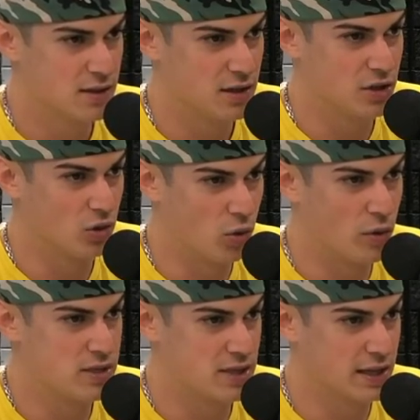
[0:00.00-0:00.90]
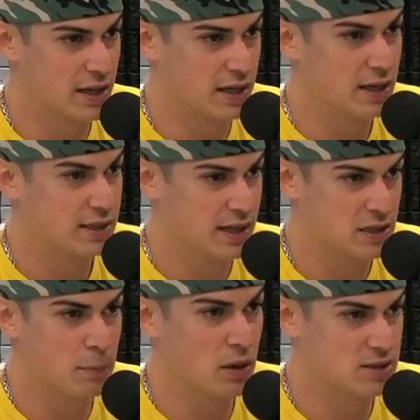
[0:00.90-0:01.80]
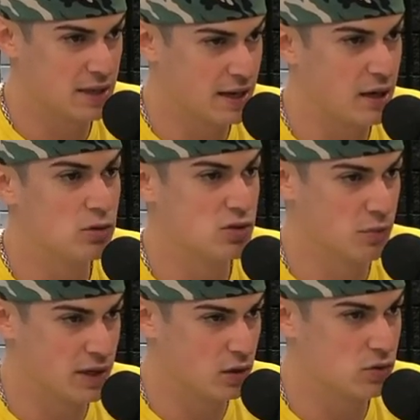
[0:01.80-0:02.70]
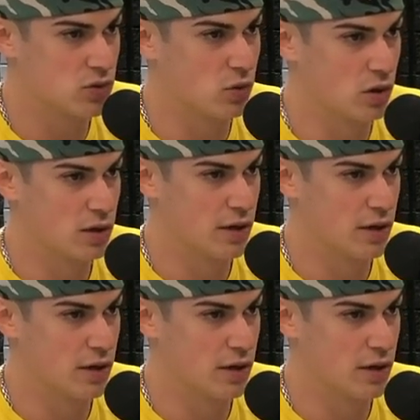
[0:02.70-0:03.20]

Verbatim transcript: Like you're always thinking, get the puck to get it out so we can go score.